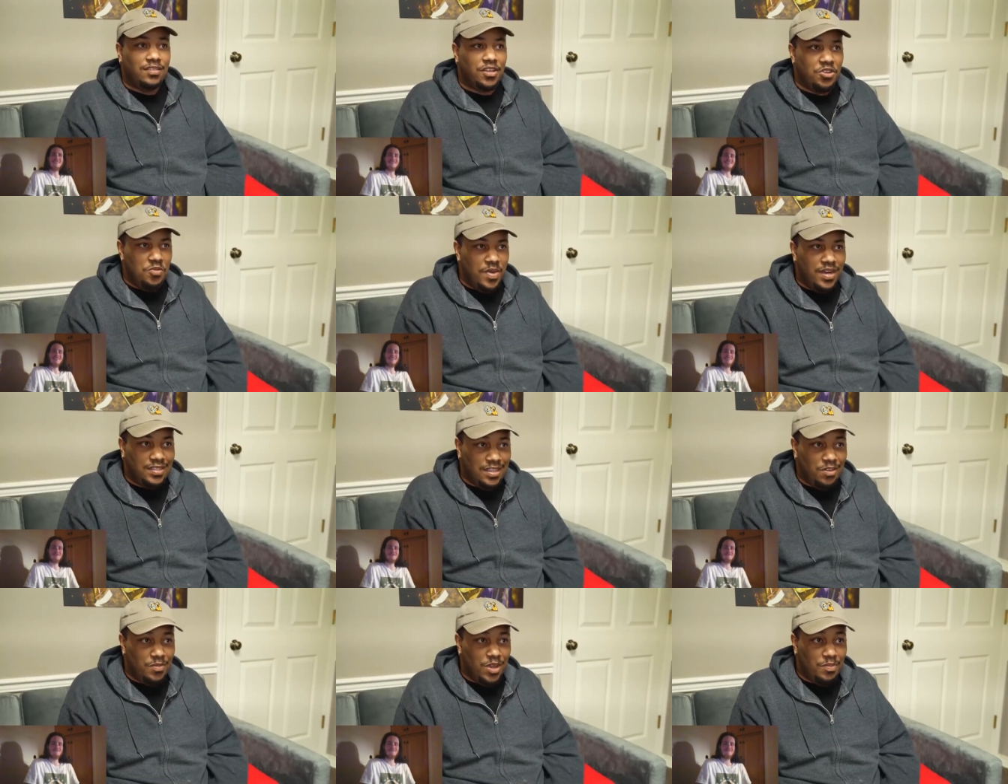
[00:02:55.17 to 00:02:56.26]
So you mean to
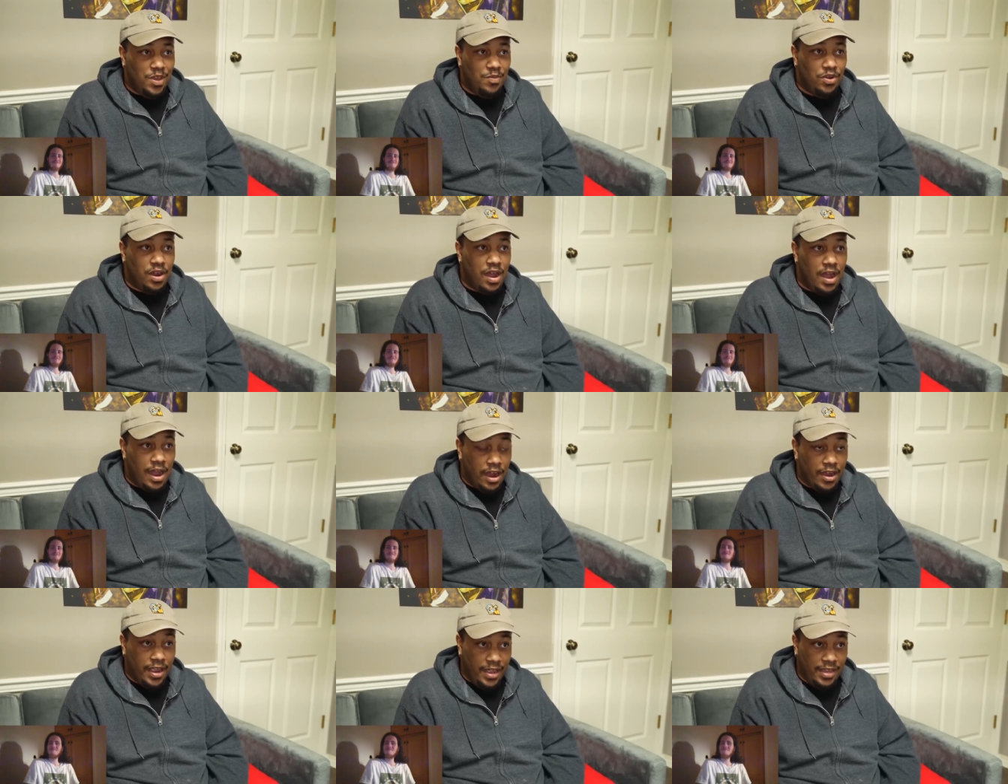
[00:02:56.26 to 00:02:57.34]
tell me people
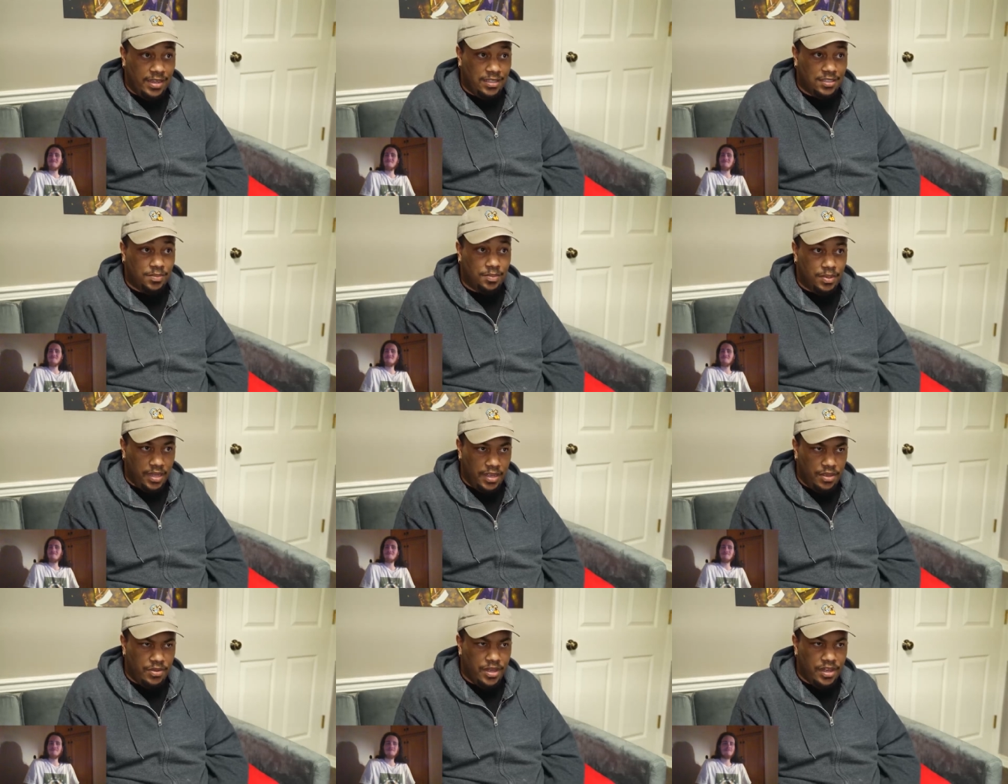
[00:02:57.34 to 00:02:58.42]
our age play
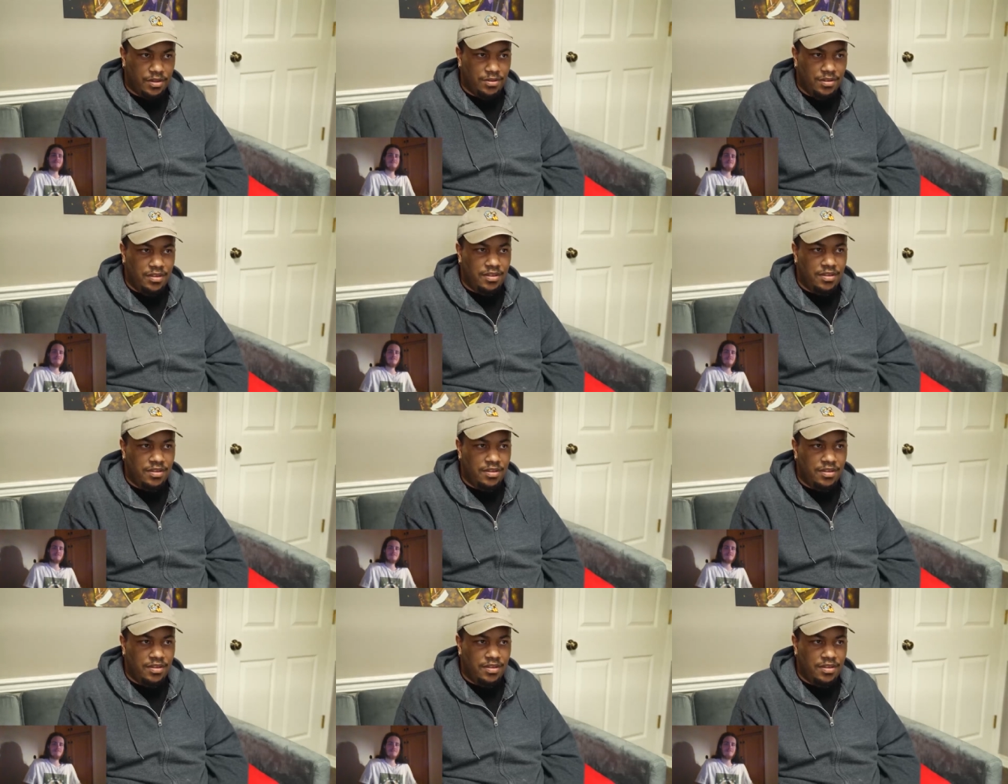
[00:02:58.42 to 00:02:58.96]
Yu-Gi-Oh?